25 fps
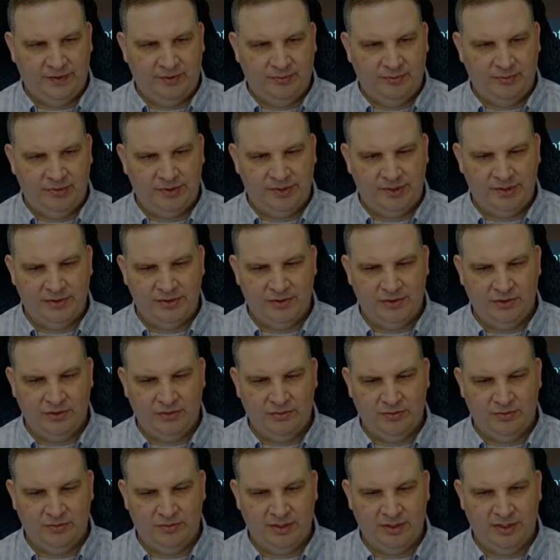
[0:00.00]
Please
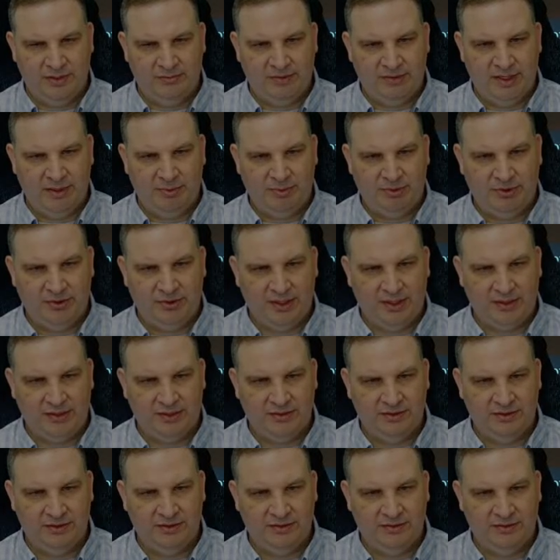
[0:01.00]
don't hit my
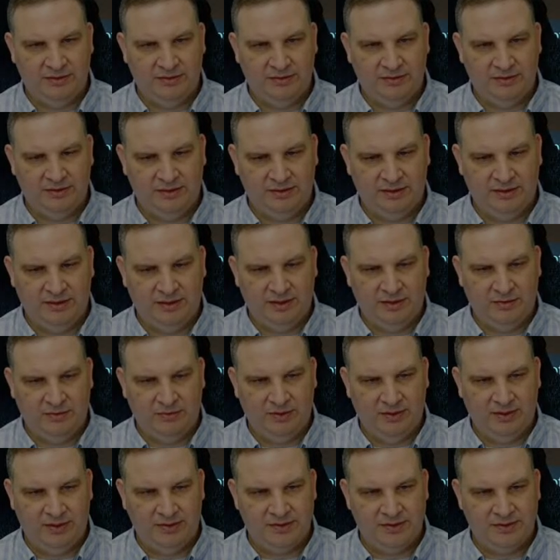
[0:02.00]
protection. I
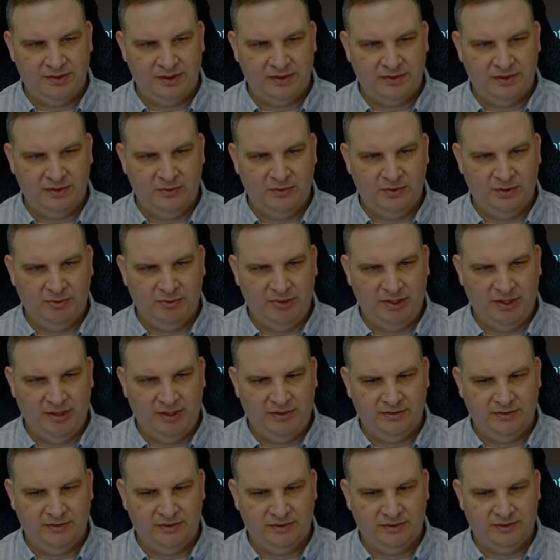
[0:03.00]
want 61
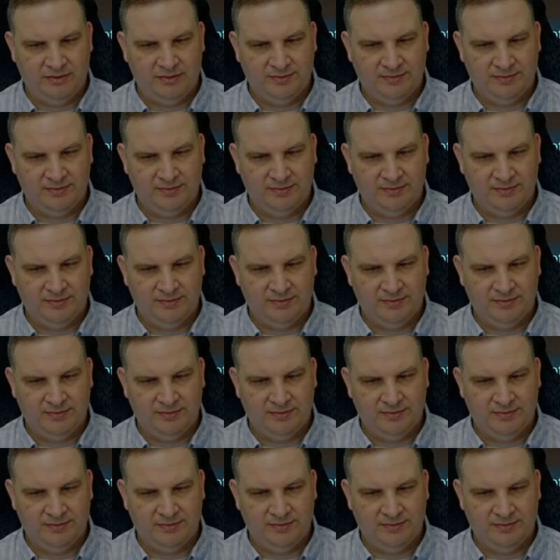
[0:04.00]
banners.